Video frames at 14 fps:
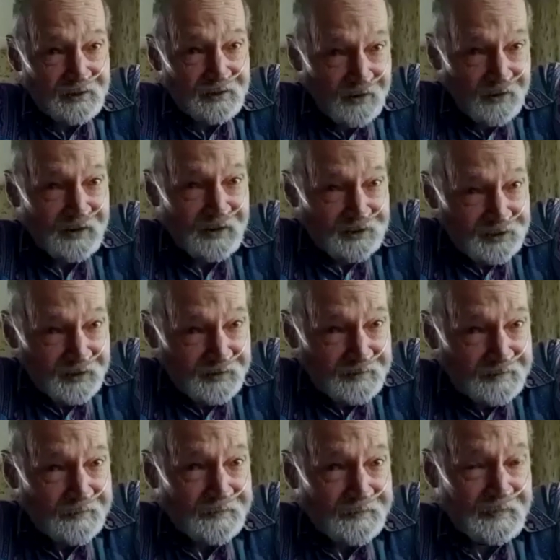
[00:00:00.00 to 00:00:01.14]

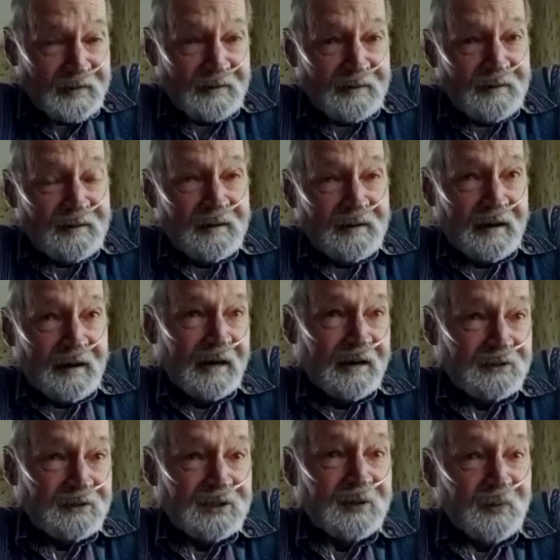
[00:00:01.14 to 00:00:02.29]
grandson, and I
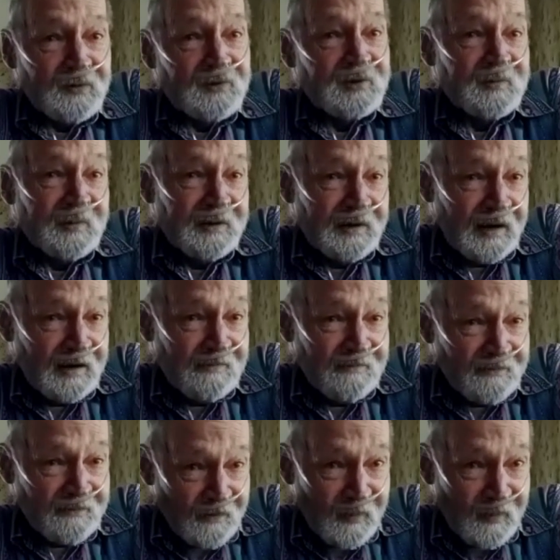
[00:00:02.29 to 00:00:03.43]
was supposed to be named
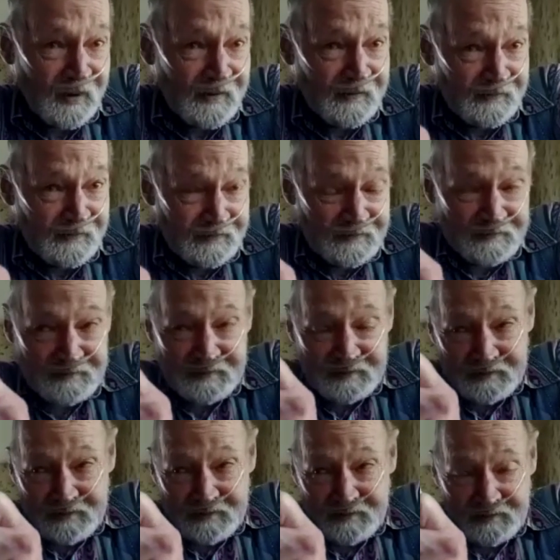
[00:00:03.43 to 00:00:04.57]
for my
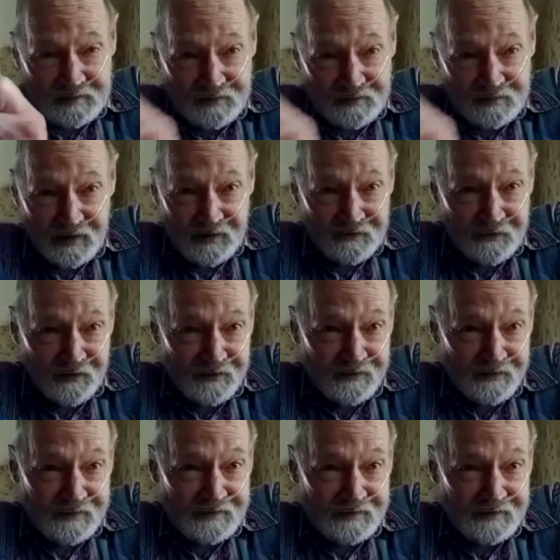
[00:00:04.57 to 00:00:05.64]
grandfather.